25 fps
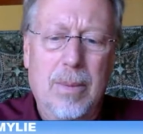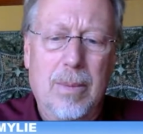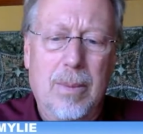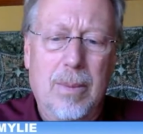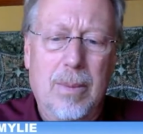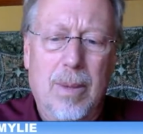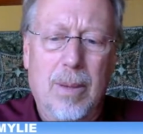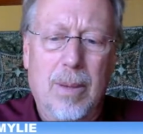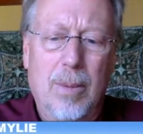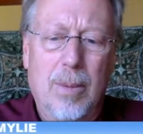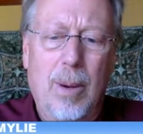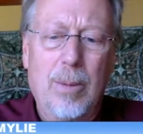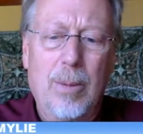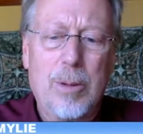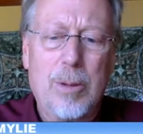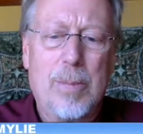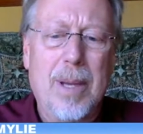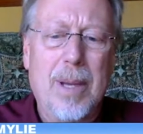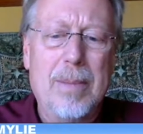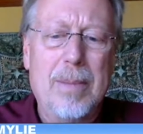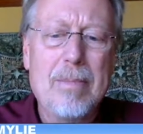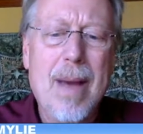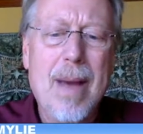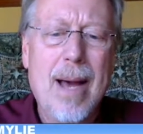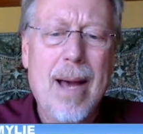was
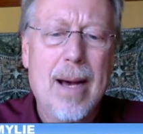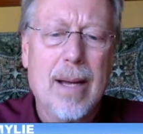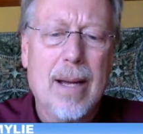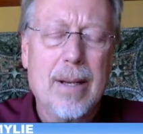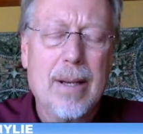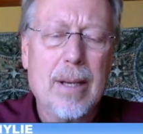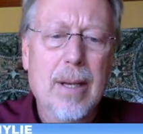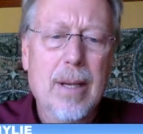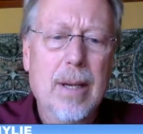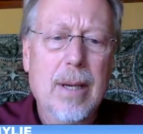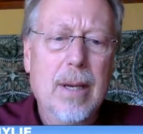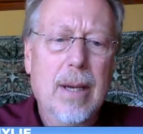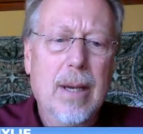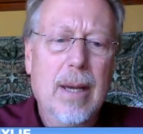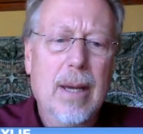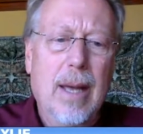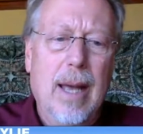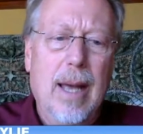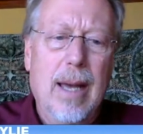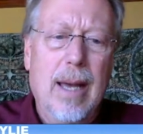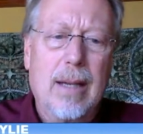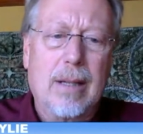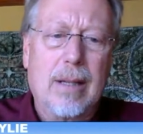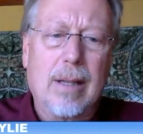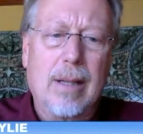being meant. And